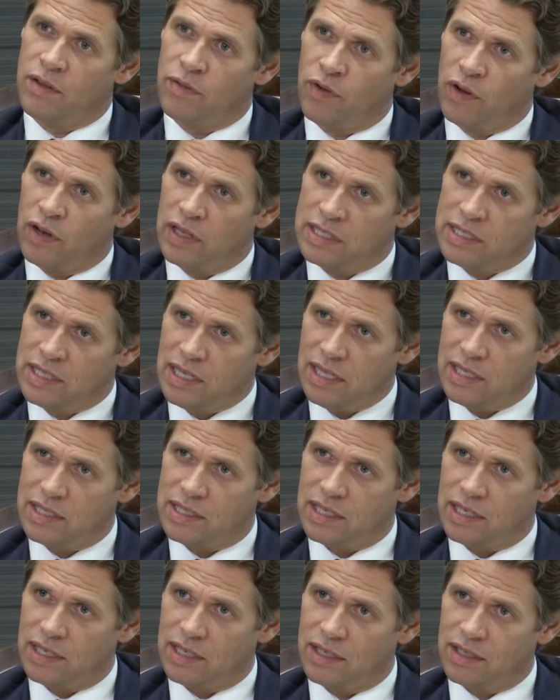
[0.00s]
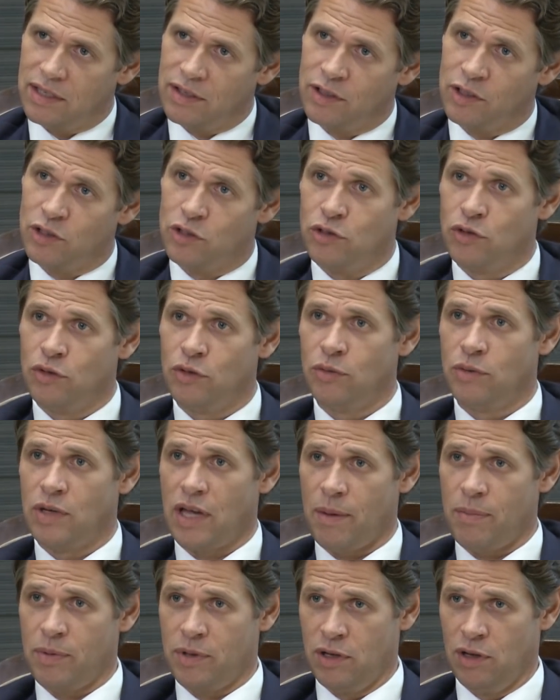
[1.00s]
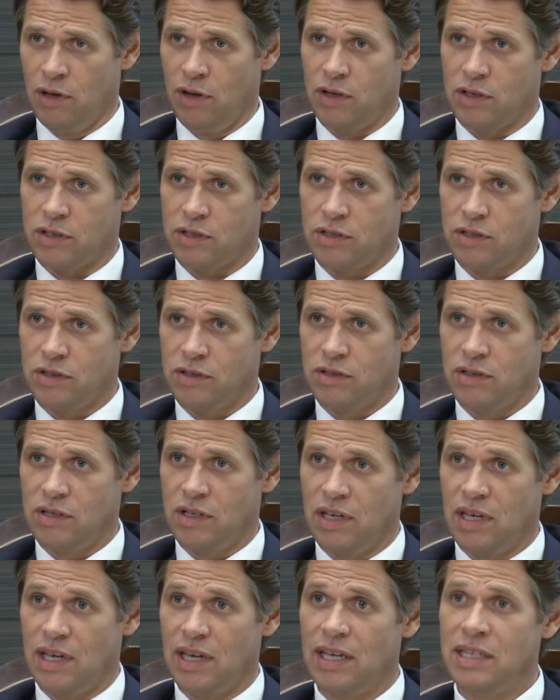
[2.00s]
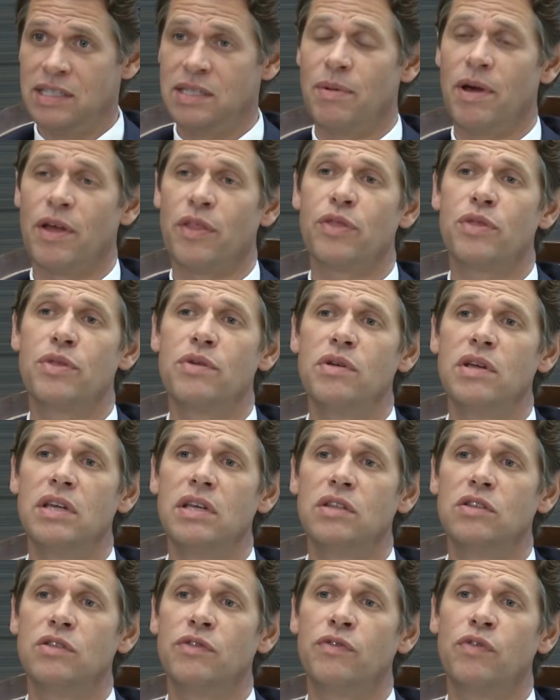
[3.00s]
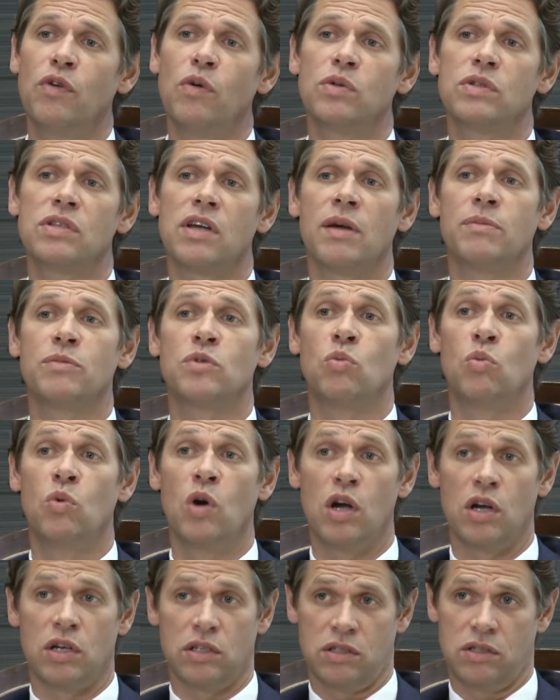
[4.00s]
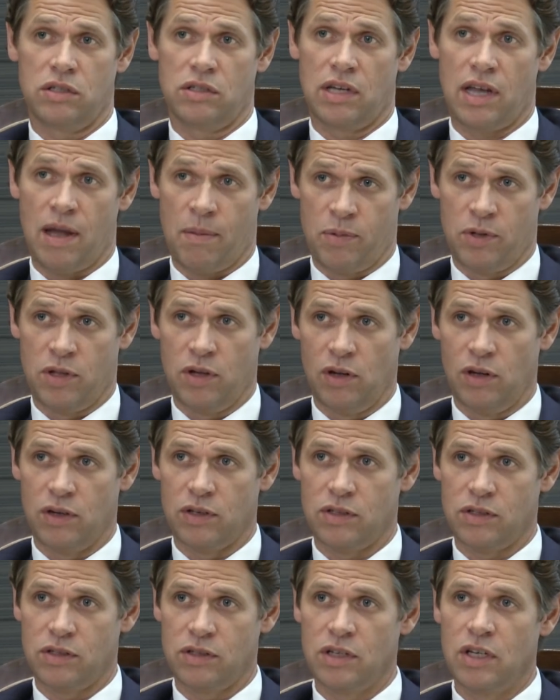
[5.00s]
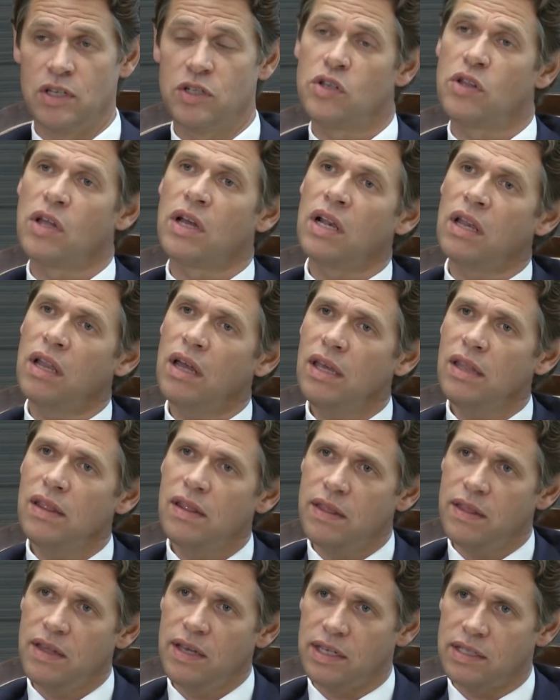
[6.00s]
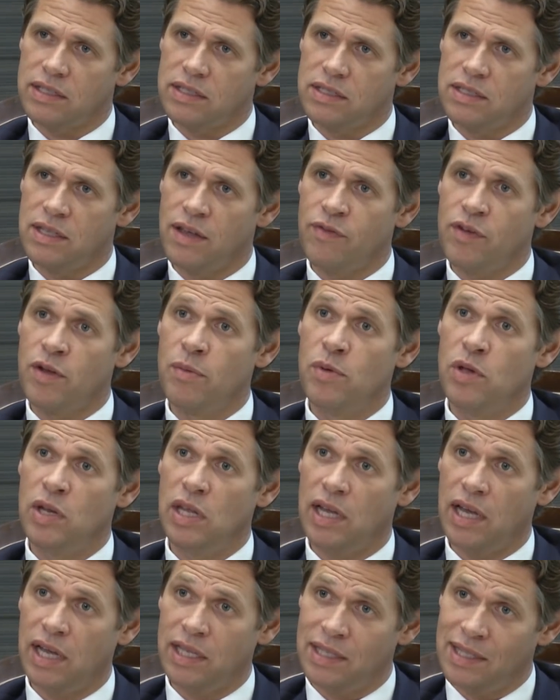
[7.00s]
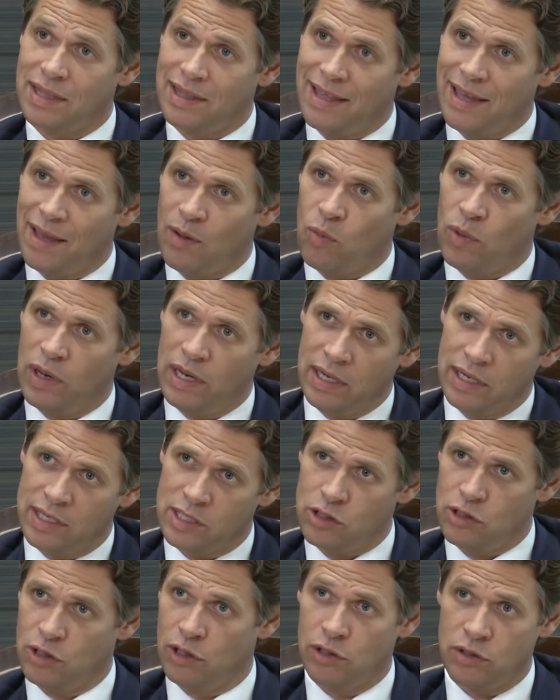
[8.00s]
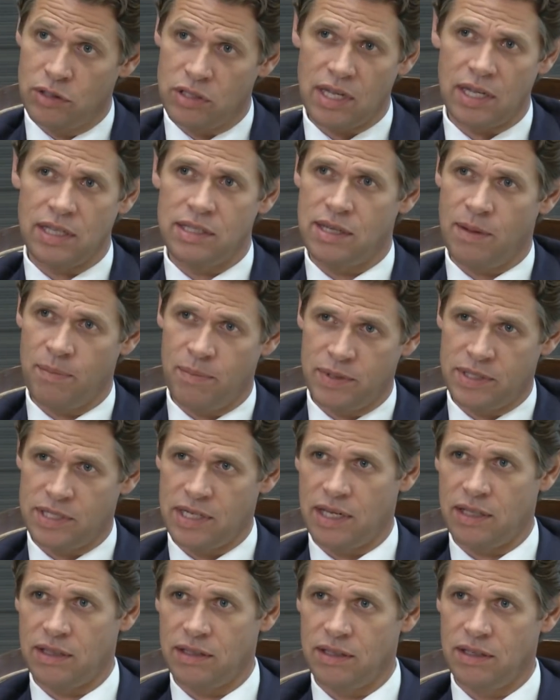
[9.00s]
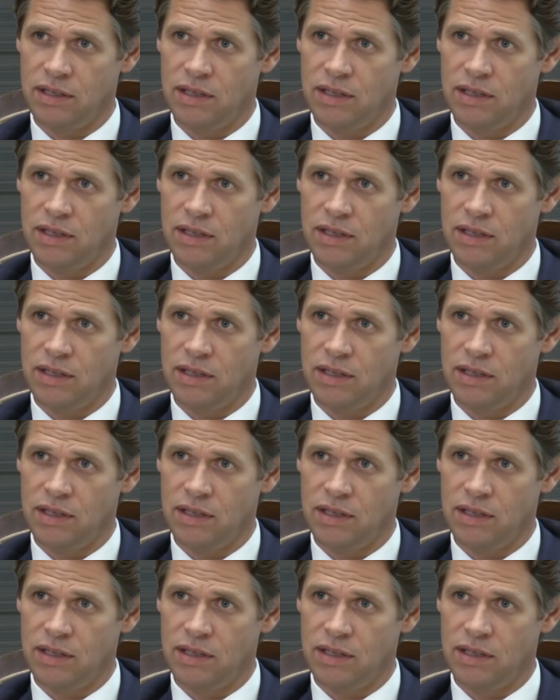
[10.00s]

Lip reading: The volatility to capital loss is about 3 to 4 times worse capital loss. So the client thinks they've communicated their willingness to lose, say, 10%.